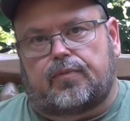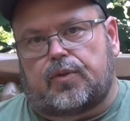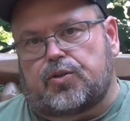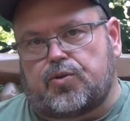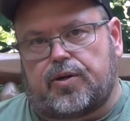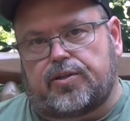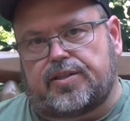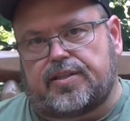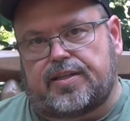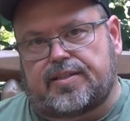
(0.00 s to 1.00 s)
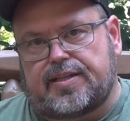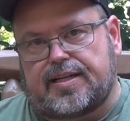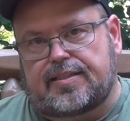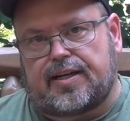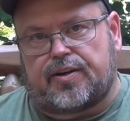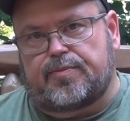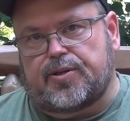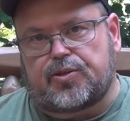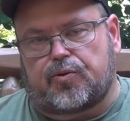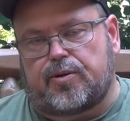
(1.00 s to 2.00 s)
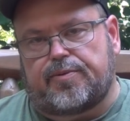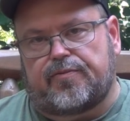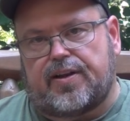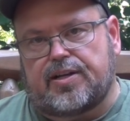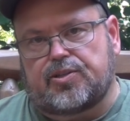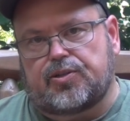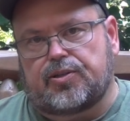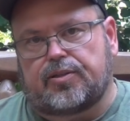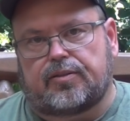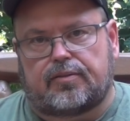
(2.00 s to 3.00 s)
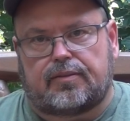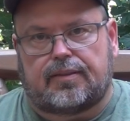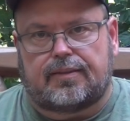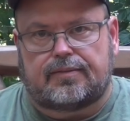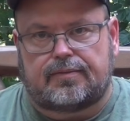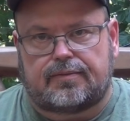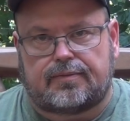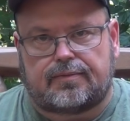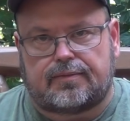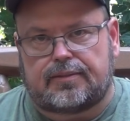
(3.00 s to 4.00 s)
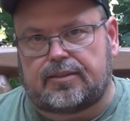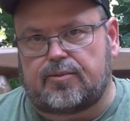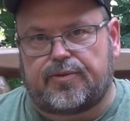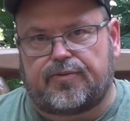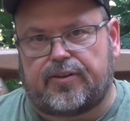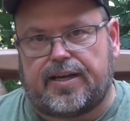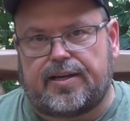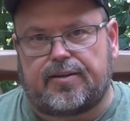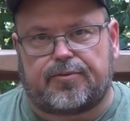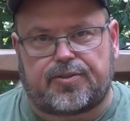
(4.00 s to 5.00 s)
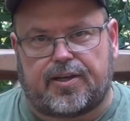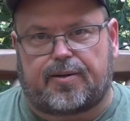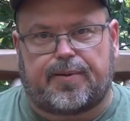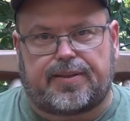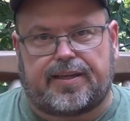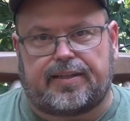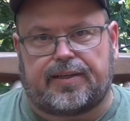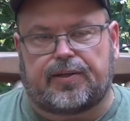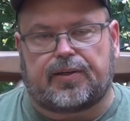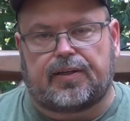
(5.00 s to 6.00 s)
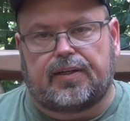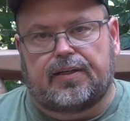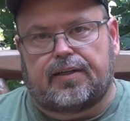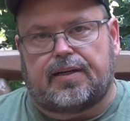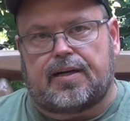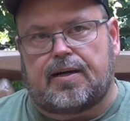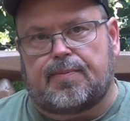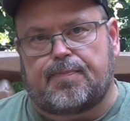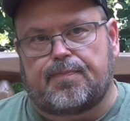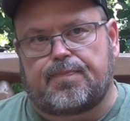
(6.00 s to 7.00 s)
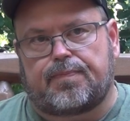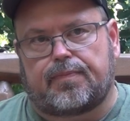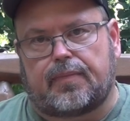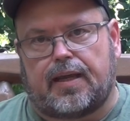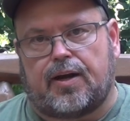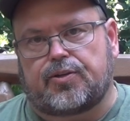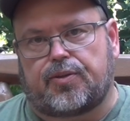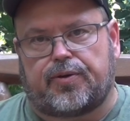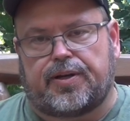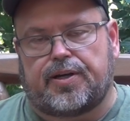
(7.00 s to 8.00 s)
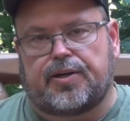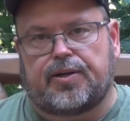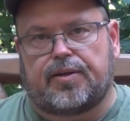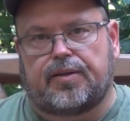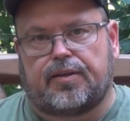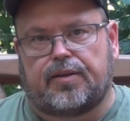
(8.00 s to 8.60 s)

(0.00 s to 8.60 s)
The 200 TTSX out of the muzzle quite a bit faster, a little bit flatter. We'll talk about that later. Out to 300.